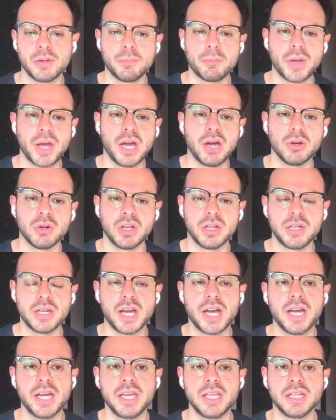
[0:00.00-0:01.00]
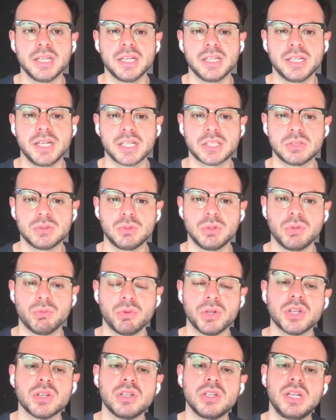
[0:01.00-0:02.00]
out a night and actually
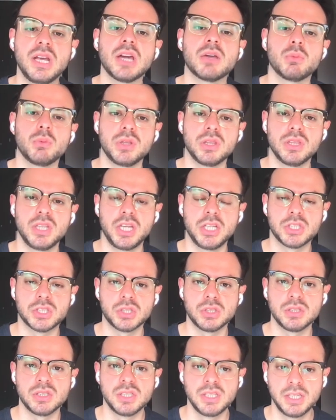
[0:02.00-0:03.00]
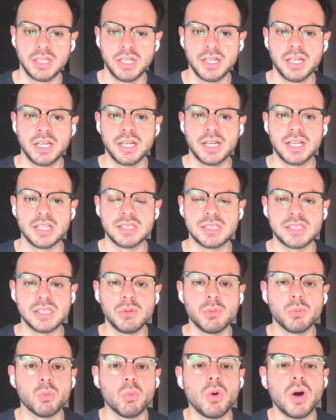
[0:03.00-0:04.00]
reconnect with nature and see
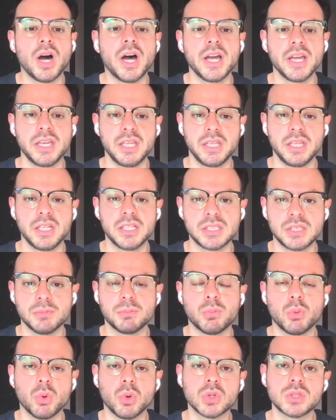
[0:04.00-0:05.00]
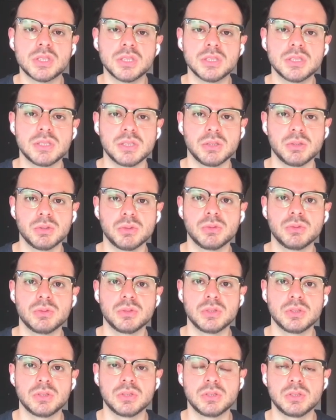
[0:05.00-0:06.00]
why it is important to
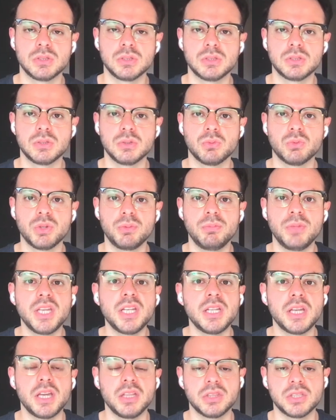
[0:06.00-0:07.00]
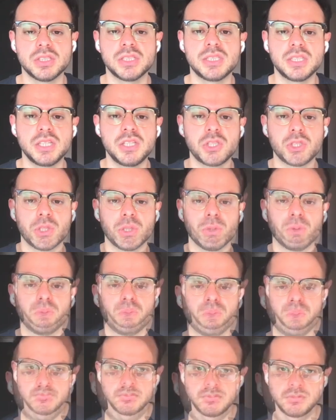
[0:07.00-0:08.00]
remediate this issue.
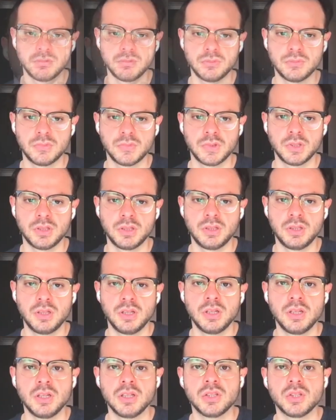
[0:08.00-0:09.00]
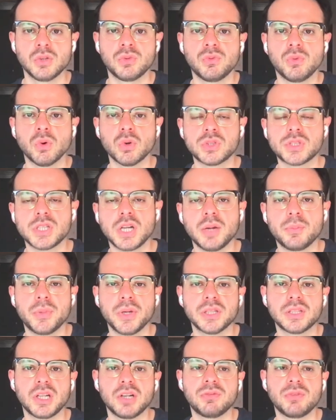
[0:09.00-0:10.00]
The fourth
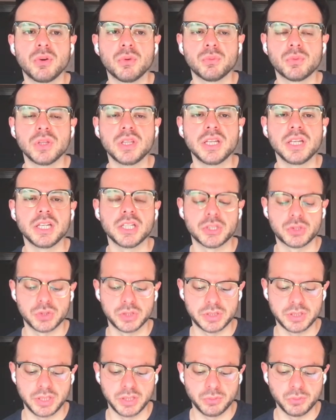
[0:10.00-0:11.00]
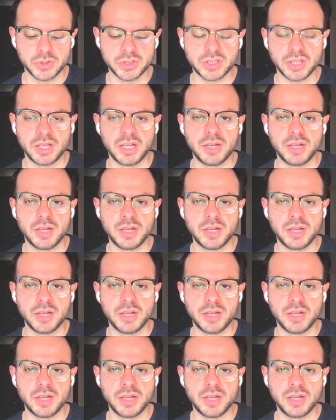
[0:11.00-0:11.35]
topic that I found really interesting was the